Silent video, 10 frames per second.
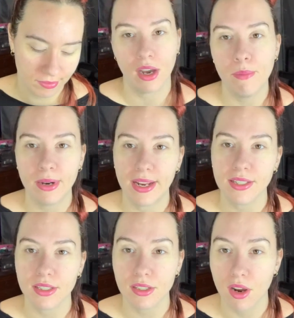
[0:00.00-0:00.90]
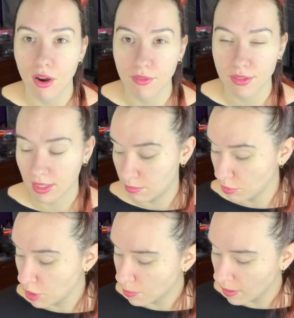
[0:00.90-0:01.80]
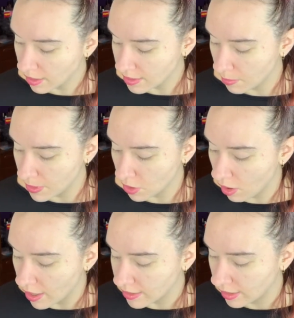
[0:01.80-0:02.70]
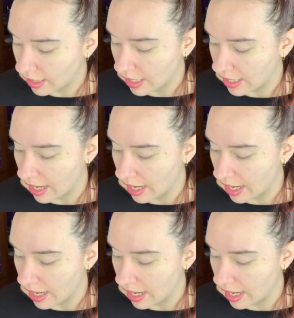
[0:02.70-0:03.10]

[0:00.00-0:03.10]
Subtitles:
Combination of some new products I'll be trying today,